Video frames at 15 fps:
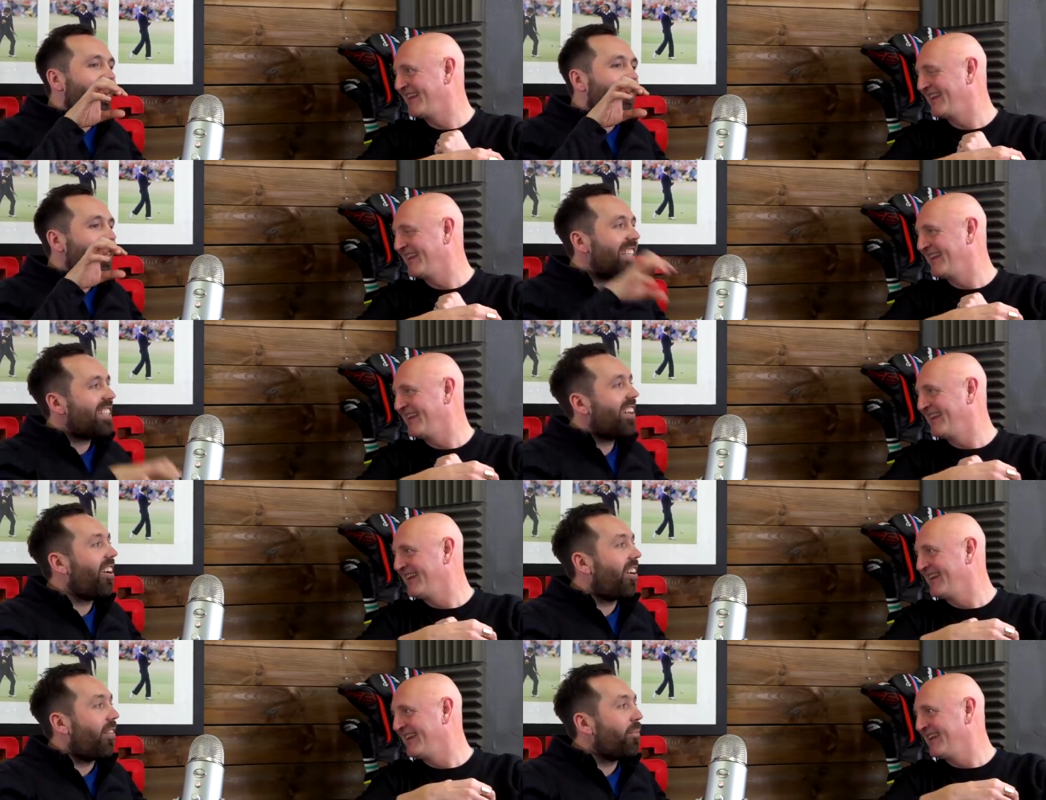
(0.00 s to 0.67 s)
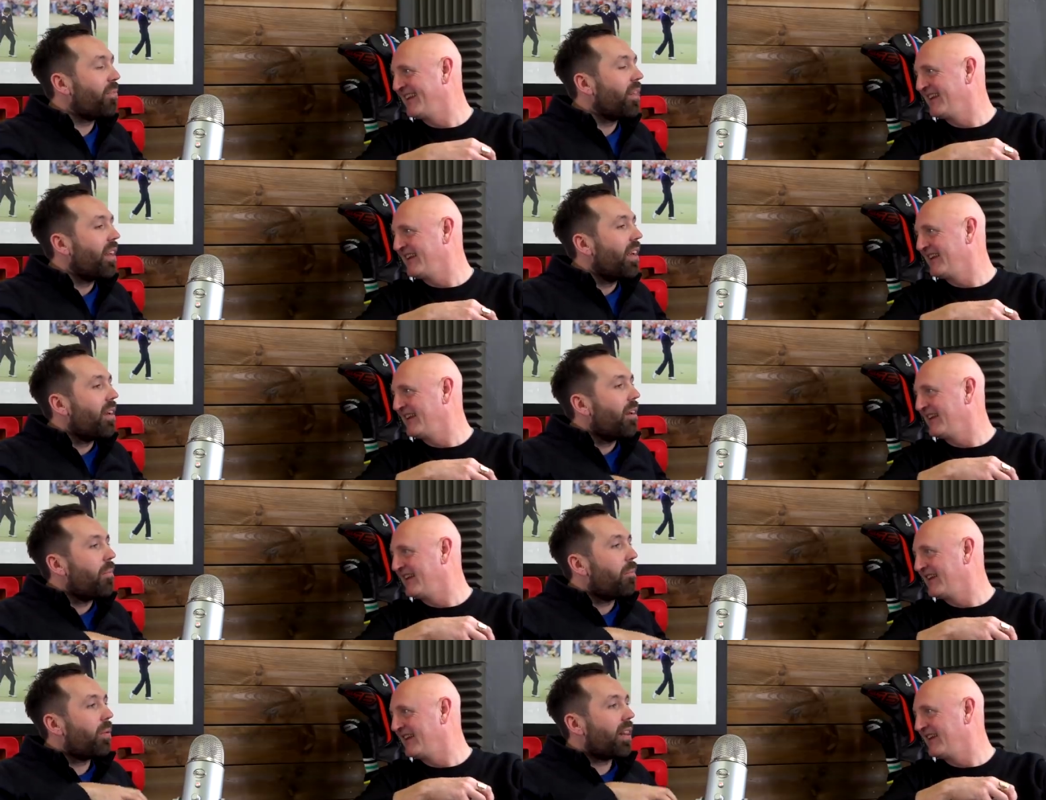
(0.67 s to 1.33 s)
Speaker 1: But he's not.
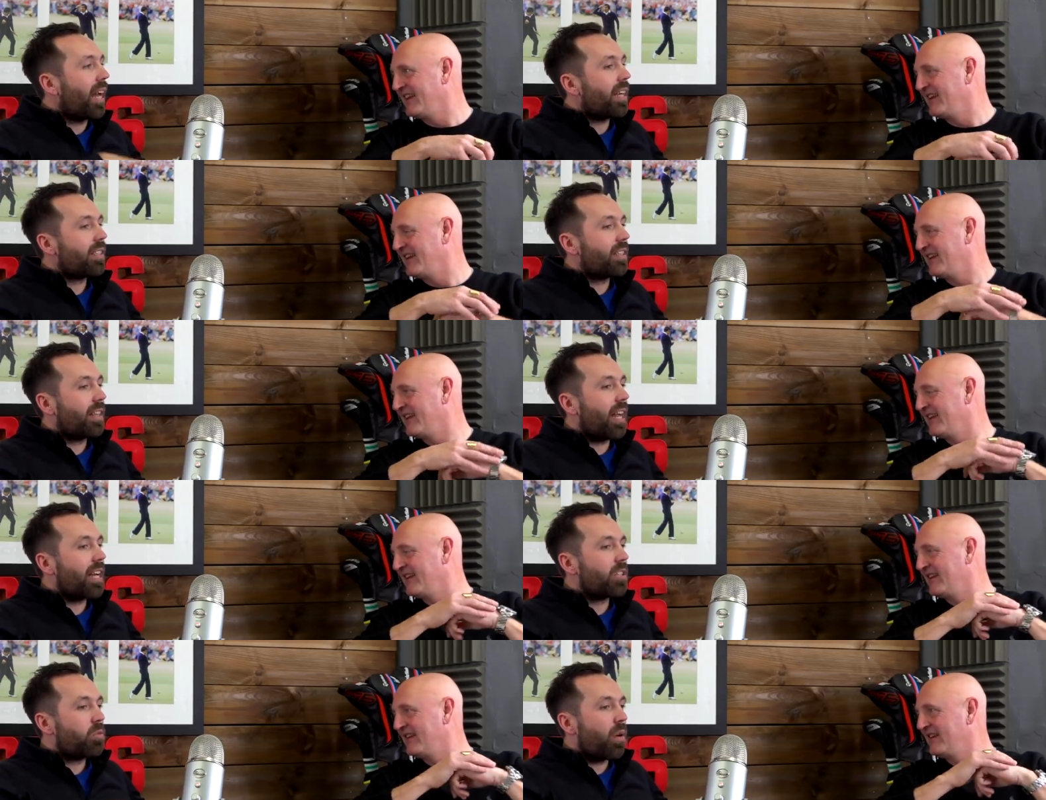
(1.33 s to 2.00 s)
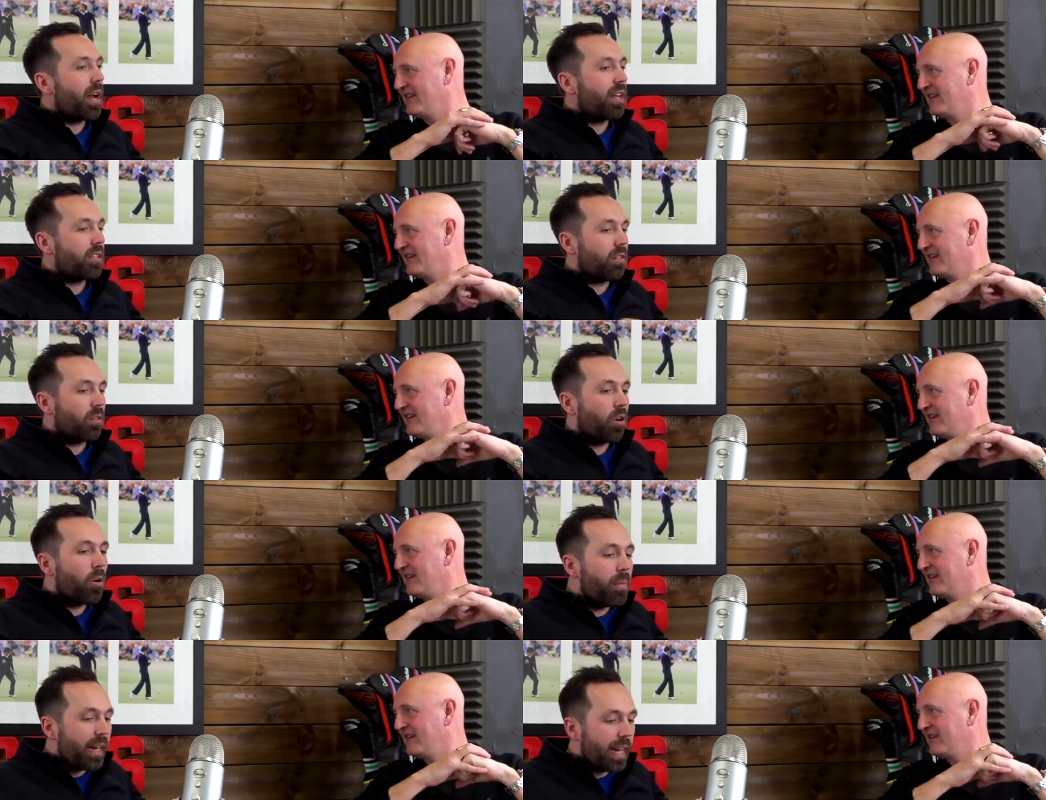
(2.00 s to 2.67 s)
But that that's where so
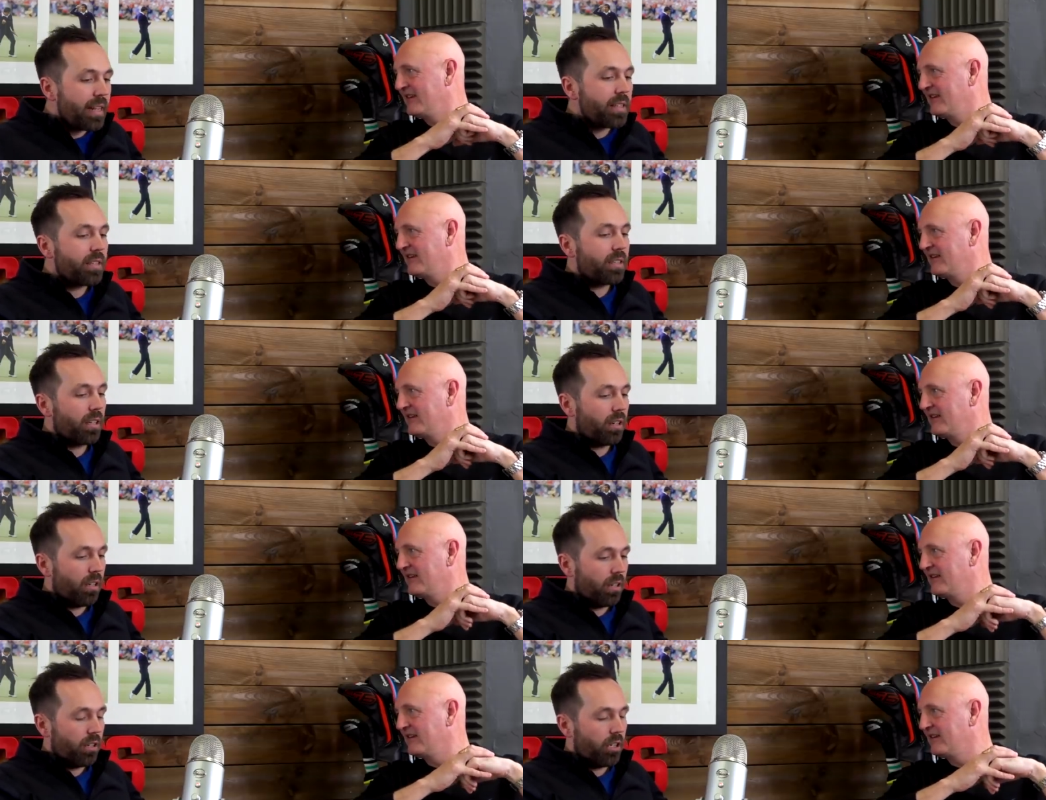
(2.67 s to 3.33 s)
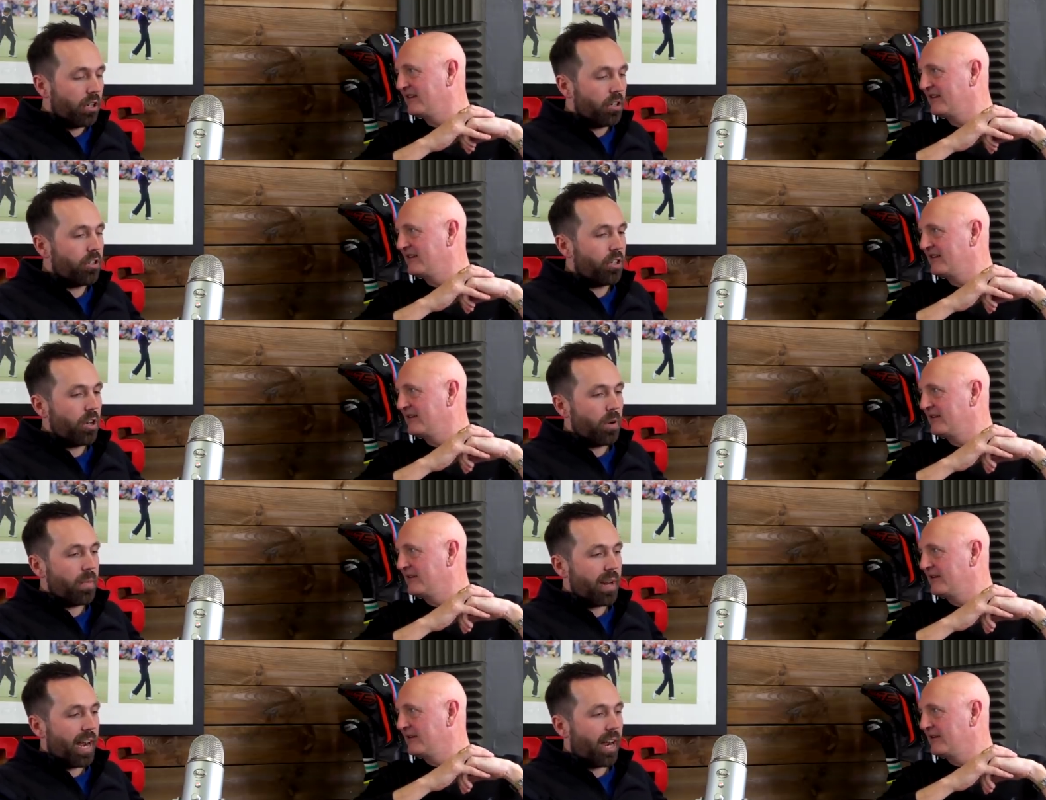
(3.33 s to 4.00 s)
coming into
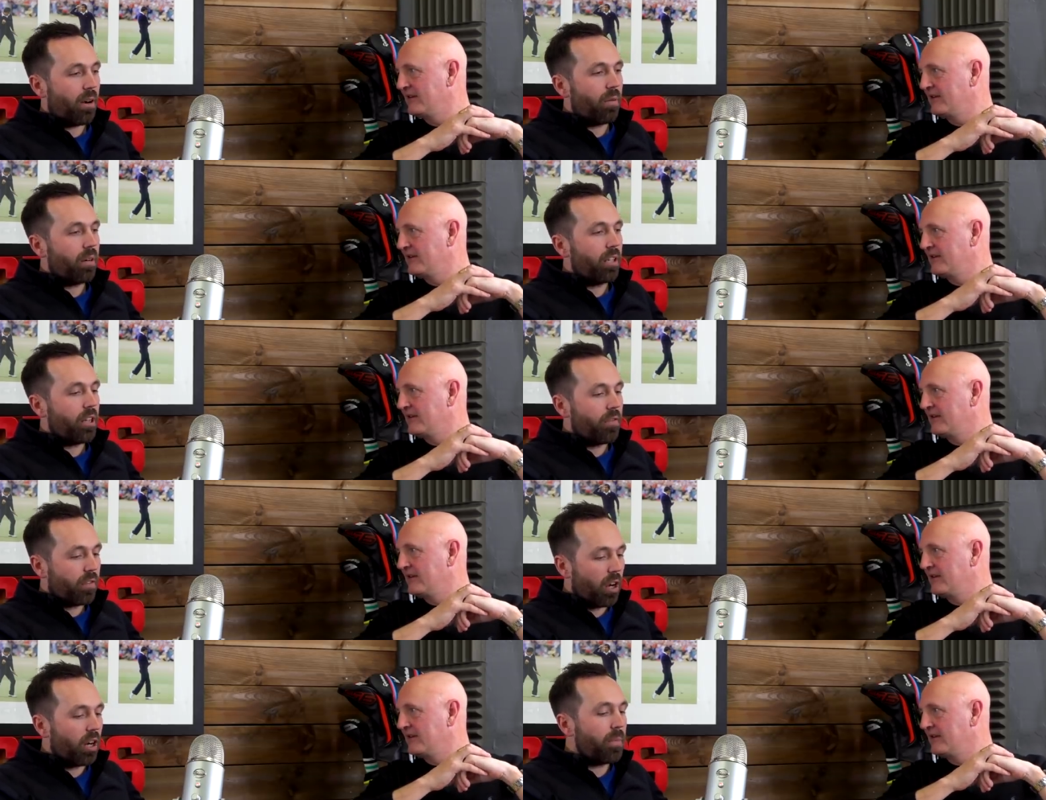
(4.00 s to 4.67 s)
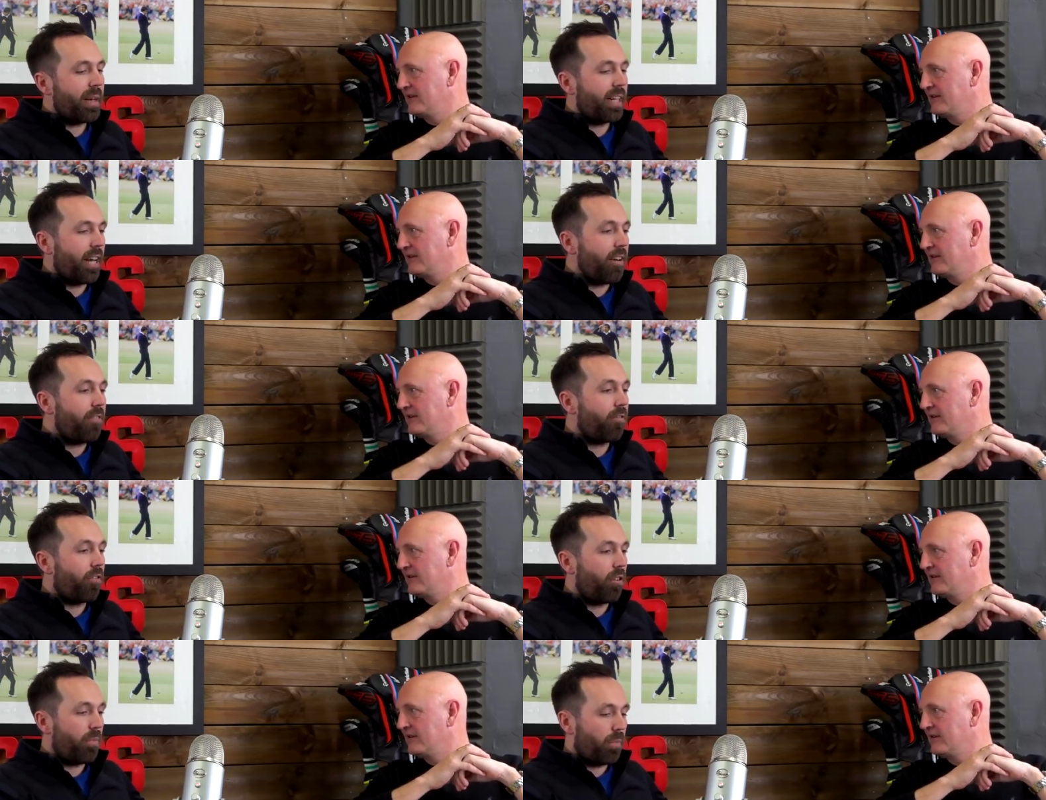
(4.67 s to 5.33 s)
YouTube now, you've got to be
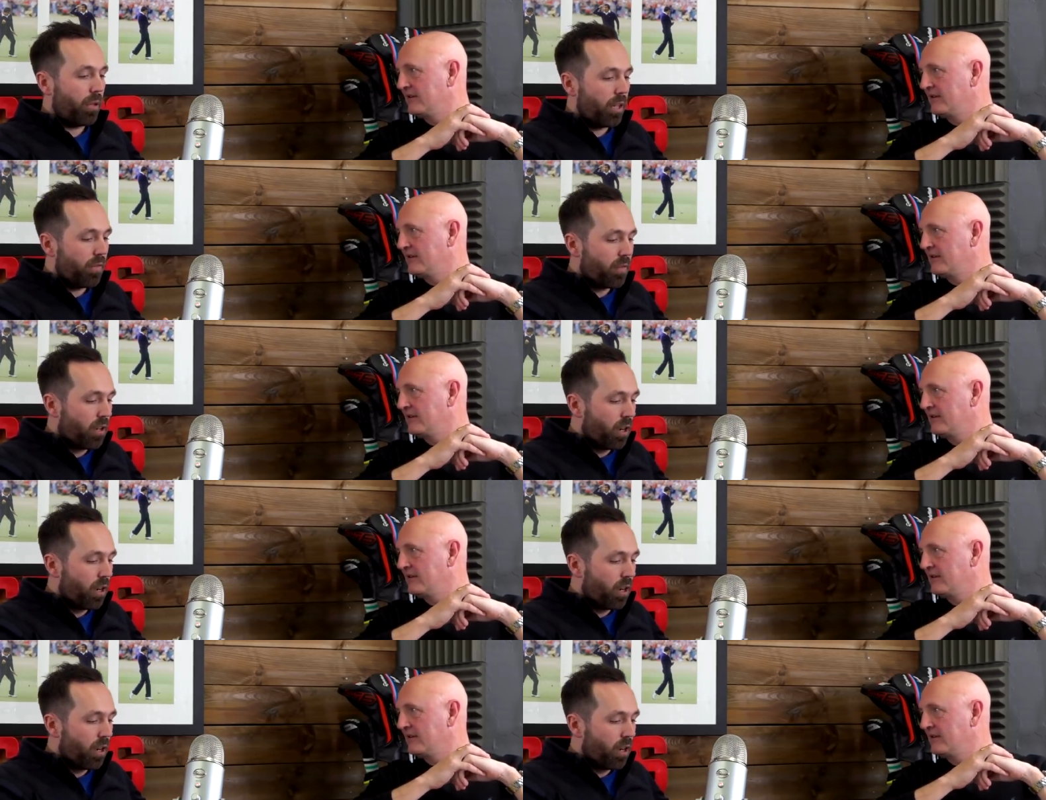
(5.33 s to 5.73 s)
different. But